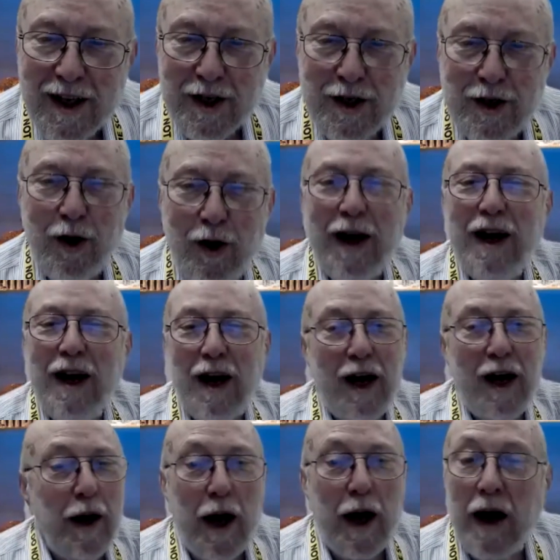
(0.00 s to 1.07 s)
So I
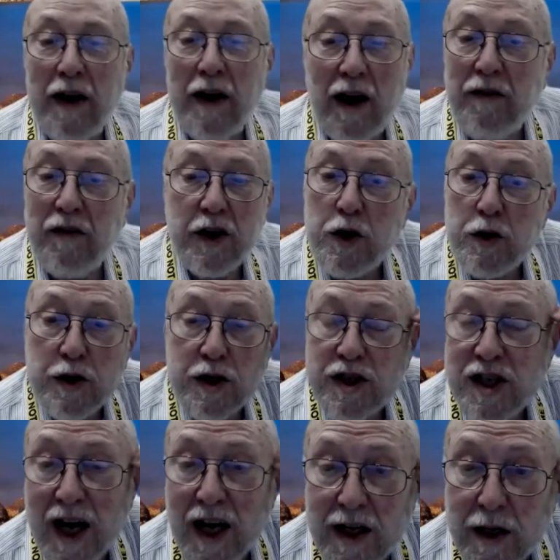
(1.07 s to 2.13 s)
have a new
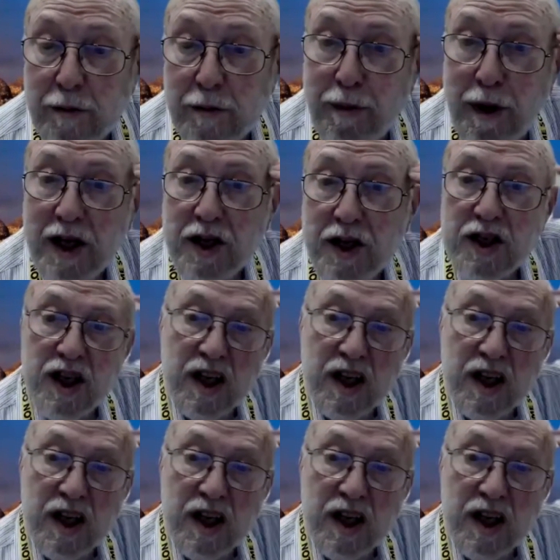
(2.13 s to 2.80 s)
dasatinib patient,